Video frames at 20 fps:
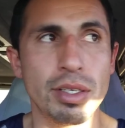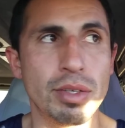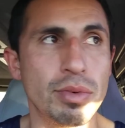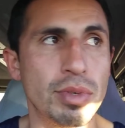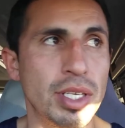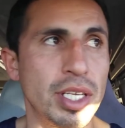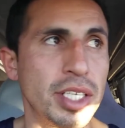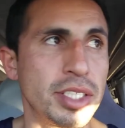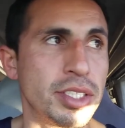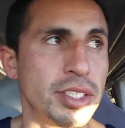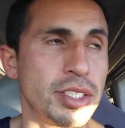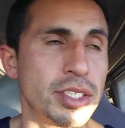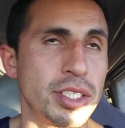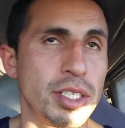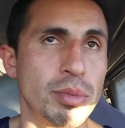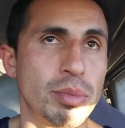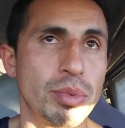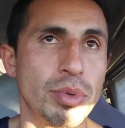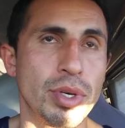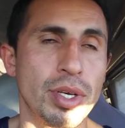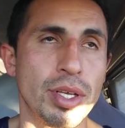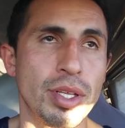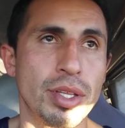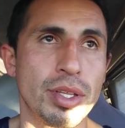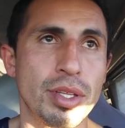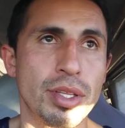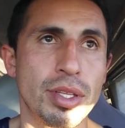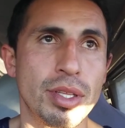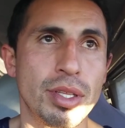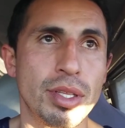relationship with
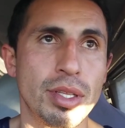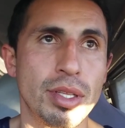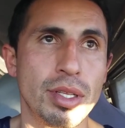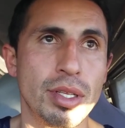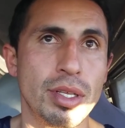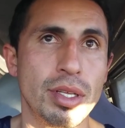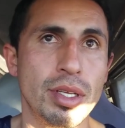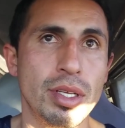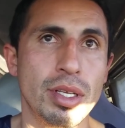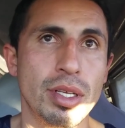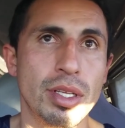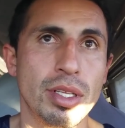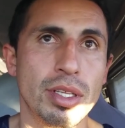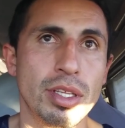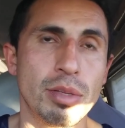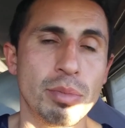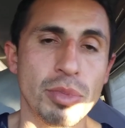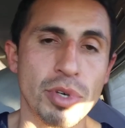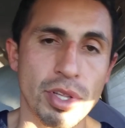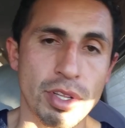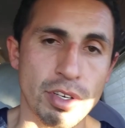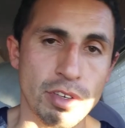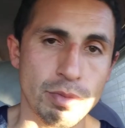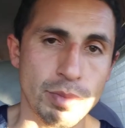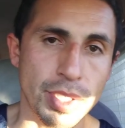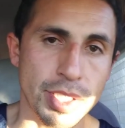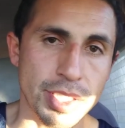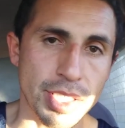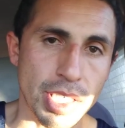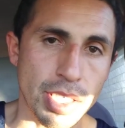the mother of
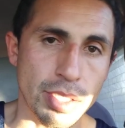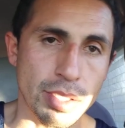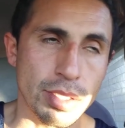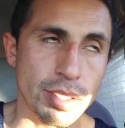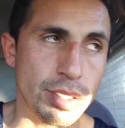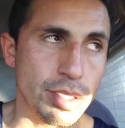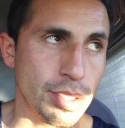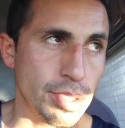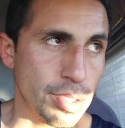my child